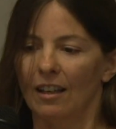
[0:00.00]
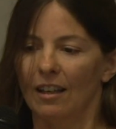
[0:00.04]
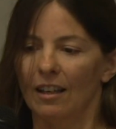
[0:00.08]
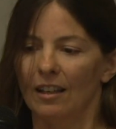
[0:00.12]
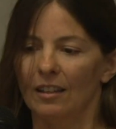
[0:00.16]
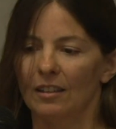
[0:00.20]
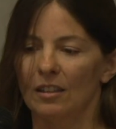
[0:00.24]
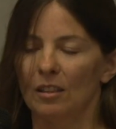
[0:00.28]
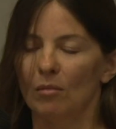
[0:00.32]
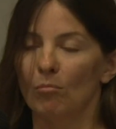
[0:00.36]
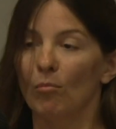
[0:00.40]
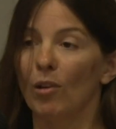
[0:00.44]

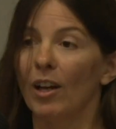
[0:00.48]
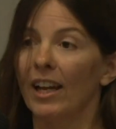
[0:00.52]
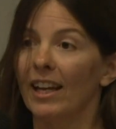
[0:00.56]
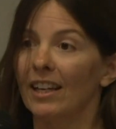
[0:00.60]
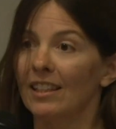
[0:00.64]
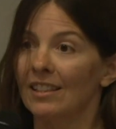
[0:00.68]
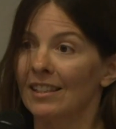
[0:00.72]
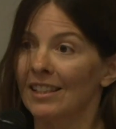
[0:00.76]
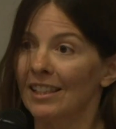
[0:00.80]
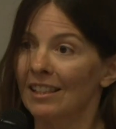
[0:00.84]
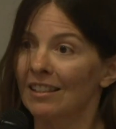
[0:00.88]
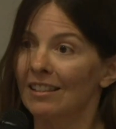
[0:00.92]
to my
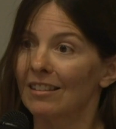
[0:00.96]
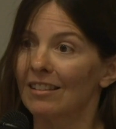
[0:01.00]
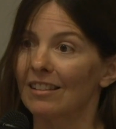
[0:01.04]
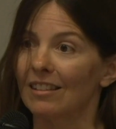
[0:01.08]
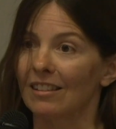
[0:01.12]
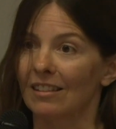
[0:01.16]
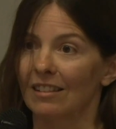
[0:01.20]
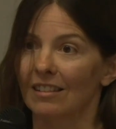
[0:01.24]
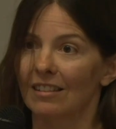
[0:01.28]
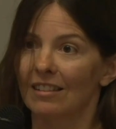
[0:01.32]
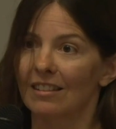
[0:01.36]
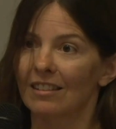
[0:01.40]

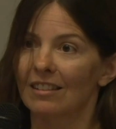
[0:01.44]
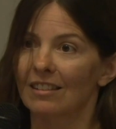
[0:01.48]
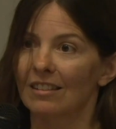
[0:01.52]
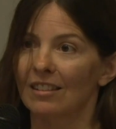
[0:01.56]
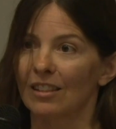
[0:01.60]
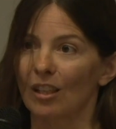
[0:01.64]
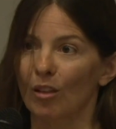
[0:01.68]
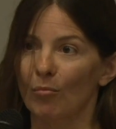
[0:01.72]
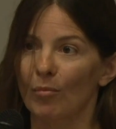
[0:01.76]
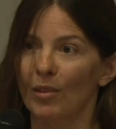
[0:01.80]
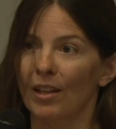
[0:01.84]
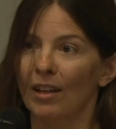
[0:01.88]
existence,
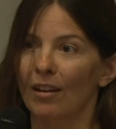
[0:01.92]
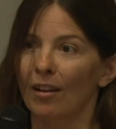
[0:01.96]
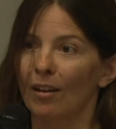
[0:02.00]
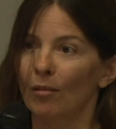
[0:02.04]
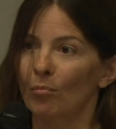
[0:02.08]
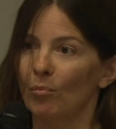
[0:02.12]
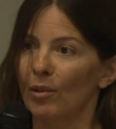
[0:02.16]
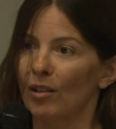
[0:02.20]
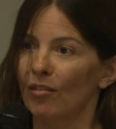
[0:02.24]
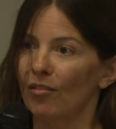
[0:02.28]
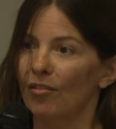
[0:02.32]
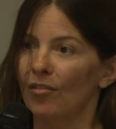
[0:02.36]
something
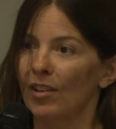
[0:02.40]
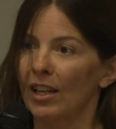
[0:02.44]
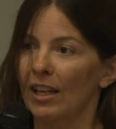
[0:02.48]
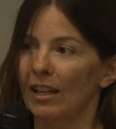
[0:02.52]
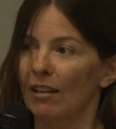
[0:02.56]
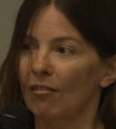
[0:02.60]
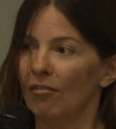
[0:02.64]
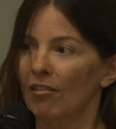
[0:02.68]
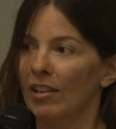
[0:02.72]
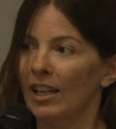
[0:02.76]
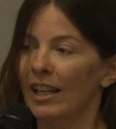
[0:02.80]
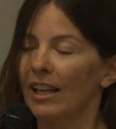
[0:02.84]
I'd been
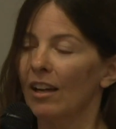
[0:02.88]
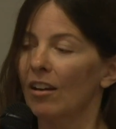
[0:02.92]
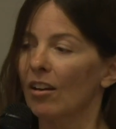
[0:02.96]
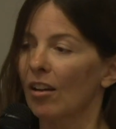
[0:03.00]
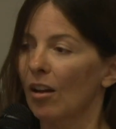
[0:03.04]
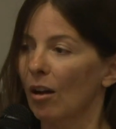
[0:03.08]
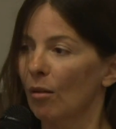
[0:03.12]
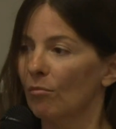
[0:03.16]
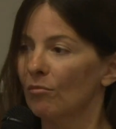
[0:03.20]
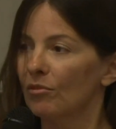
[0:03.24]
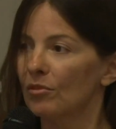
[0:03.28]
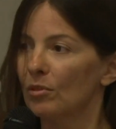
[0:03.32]
feeling really
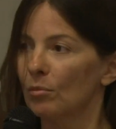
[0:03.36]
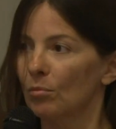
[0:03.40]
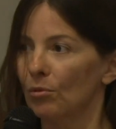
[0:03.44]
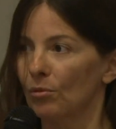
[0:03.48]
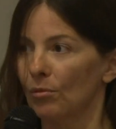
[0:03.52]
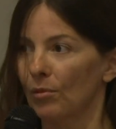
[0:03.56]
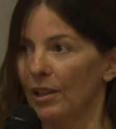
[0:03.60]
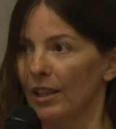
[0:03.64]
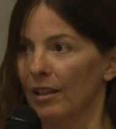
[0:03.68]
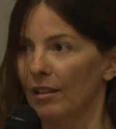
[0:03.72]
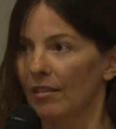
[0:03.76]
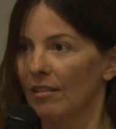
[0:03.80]

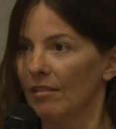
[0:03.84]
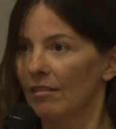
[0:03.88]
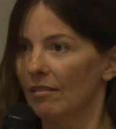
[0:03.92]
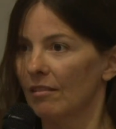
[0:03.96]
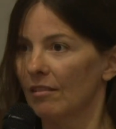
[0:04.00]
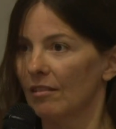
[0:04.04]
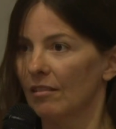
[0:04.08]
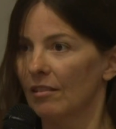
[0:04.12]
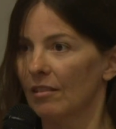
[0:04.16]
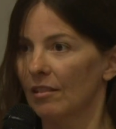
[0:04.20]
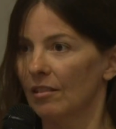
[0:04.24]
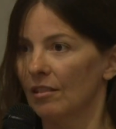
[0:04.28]
uncomfortable with
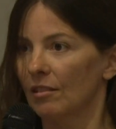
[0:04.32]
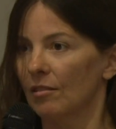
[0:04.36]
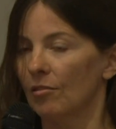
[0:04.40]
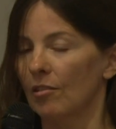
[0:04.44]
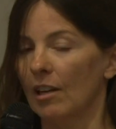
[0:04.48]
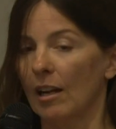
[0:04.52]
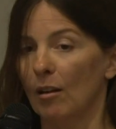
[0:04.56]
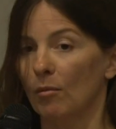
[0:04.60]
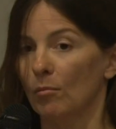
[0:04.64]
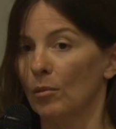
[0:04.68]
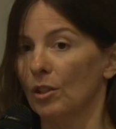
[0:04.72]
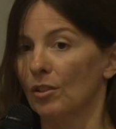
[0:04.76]

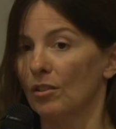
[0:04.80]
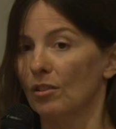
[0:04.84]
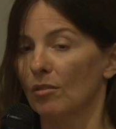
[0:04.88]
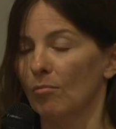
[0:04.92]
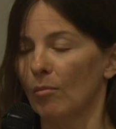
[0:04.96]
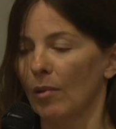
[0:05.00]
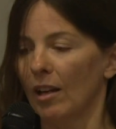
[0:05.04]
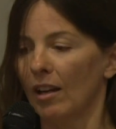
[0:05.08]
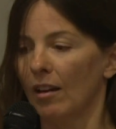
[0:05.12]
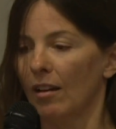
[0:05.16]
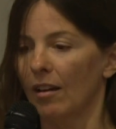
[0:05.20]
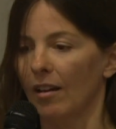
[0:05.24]
throughout most
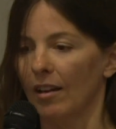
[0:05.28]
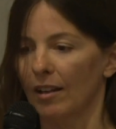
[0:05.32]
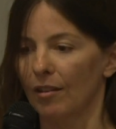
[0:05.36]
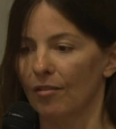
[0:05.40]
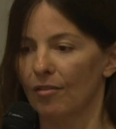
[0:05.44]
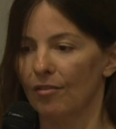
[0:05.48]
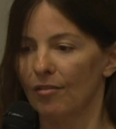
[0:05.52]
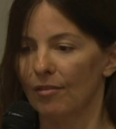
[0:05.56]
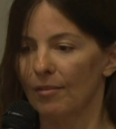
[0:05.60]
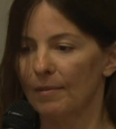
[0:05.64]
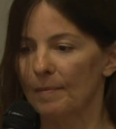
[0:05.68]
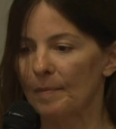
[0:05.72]
of my
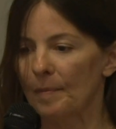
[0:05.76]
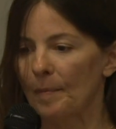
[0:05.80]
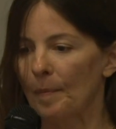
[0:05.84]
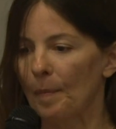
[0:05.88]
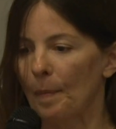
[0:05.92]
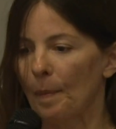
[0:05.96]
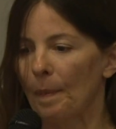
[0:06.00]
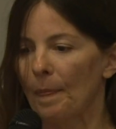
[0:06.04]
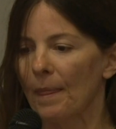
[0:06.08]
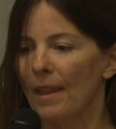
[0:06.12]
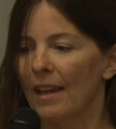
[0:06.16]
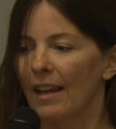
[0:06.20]
life.
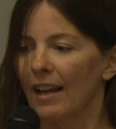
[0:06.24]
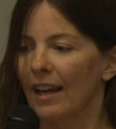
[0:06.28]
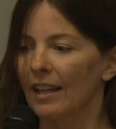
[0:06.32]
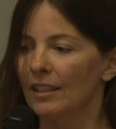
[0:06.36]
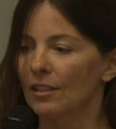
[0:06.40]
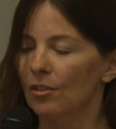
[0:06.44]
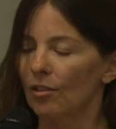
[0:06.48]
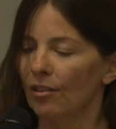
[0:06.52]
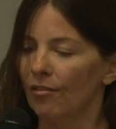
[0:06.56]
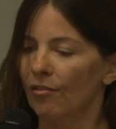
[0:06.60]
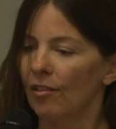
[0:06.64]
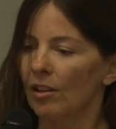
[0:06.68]

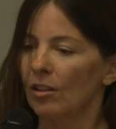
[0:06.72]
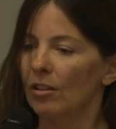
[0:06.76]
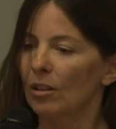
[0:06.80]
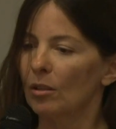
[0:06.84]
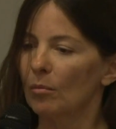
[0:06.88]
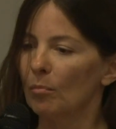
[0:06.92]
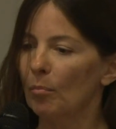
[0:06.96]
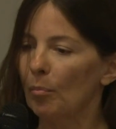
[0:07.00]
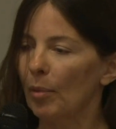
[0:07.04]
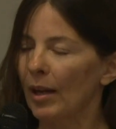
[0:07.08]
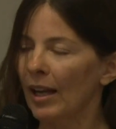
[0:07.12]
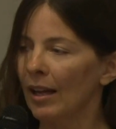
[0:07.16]
And so I felt
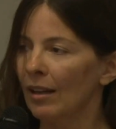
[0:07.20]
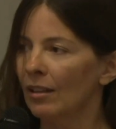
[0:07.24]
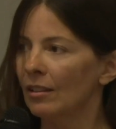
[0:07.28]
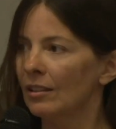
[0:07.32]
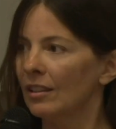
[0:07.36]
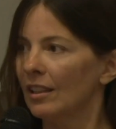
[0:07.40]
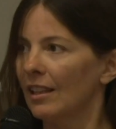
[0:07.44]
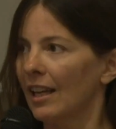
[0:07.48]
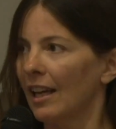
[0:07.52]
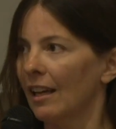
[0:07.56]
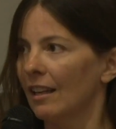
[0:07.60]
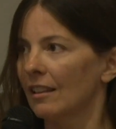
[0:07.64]

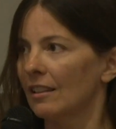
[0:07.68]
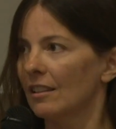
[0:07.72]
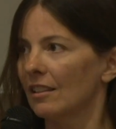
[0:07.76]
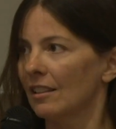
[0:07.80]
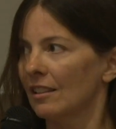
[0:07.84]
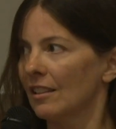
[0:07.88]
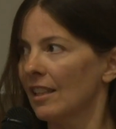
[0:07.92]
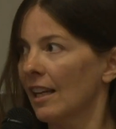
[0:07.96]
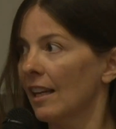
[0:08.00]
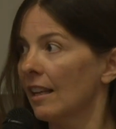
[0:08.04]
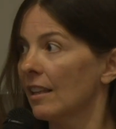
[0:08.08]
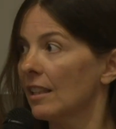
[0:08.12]
compelled then to
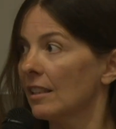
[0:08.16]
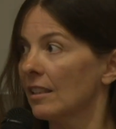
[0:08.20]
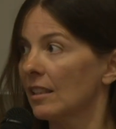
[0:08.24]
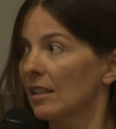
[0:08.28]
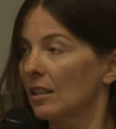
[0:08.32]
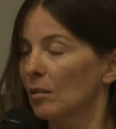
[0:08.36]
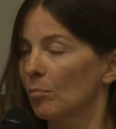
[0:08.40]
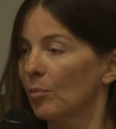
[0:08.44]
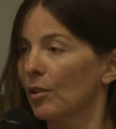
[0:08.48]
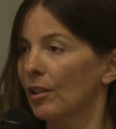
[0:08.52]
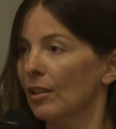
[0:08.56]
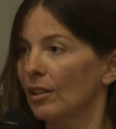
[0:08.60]
share this
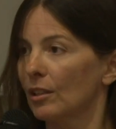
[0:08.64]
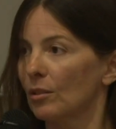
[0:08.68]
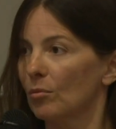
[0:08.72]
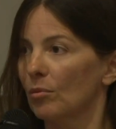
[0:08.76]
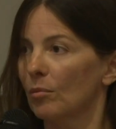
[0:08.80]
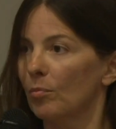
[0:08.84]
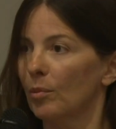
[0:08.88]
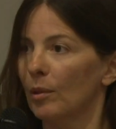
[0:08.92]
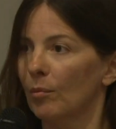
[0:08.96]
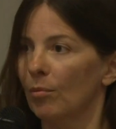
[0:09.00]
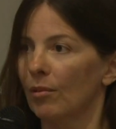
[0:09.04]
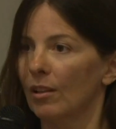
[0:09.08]
experience
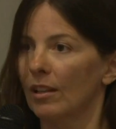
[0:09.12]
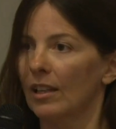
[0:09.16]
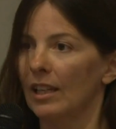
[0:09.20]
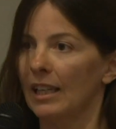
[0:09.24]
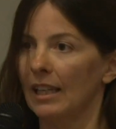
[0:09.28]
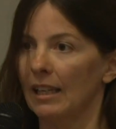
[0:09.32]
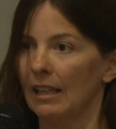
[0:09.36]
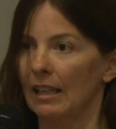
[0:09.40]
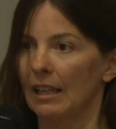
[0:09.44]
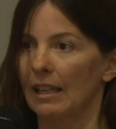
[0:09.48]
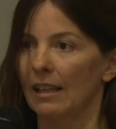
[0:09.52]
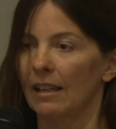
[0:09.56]
with people that
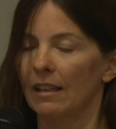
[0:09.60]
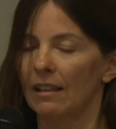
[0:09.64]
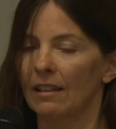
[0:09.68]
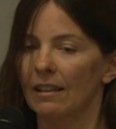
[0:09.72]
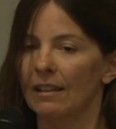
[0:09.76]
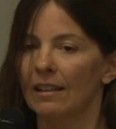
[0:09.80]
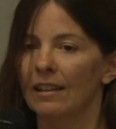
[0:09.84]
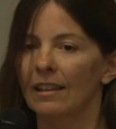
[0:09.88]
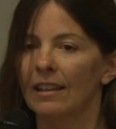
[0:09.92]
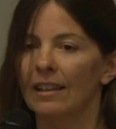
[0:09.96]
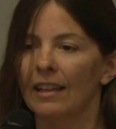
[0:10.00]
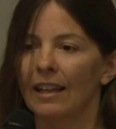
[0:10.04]
needed it.
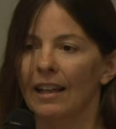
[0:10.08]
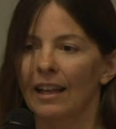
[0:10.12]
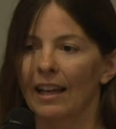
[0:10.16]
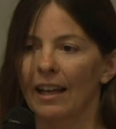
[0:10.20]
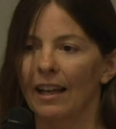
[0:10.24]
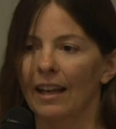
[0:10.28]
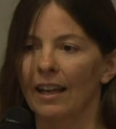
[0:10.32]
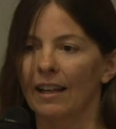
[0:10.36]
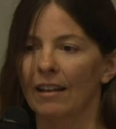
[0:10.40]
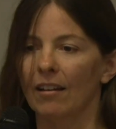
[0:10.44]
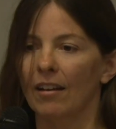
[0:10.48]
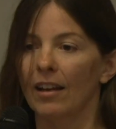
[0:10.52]

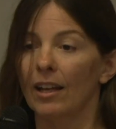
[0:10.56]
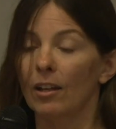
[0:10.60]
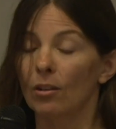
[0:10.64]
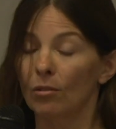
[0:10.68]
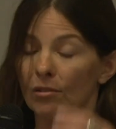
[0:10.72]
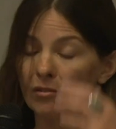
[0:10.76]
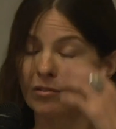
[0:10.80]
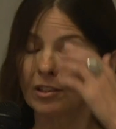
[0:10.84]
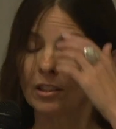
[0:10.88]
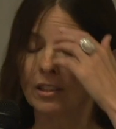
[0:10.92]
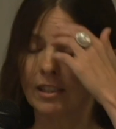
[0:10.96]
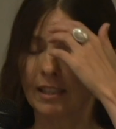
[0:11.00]
And I
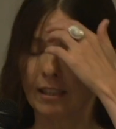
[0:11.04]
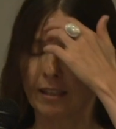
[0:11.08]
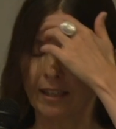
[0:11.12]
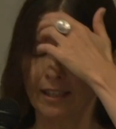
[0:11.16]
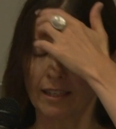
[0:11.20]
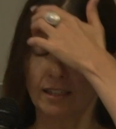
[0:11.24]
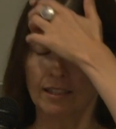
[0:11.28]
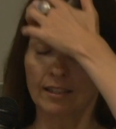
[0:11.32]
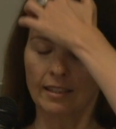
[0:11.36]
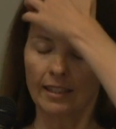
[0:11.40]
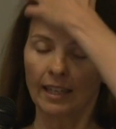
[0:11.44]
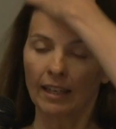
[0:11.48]
obviously,
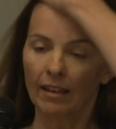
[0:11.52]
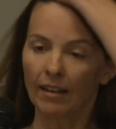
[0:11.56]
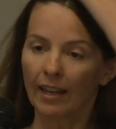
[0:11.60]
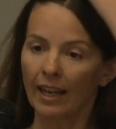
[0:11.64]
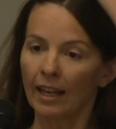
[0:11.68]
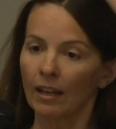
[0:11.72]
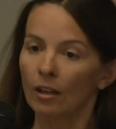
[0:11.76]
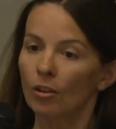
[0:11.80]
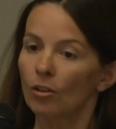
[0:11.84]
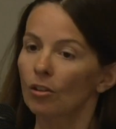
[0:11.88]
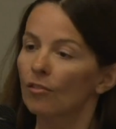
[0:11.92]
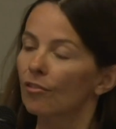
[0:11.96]
like I said, I
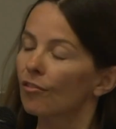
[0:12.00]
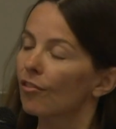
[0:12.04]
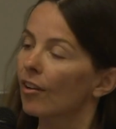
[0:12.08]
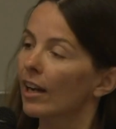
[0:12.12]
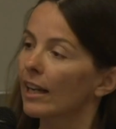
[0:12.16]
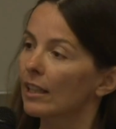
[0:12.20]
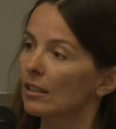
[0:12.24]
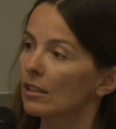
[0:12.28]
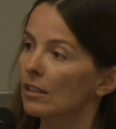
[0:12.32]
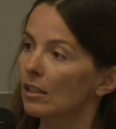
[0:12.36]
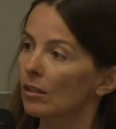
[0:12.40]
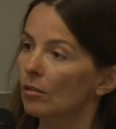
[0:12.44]
had a lot of
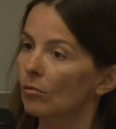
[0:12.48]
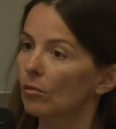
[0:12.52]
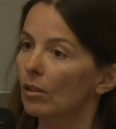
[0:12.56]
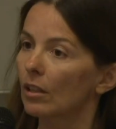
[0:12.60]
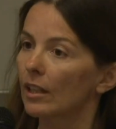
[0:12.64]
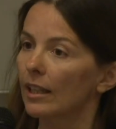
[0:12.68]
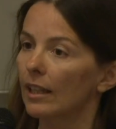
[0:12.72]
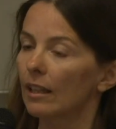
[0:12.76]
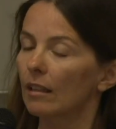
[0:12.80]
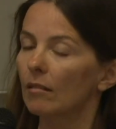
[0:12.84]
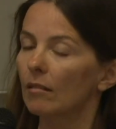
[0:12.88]
friends that were,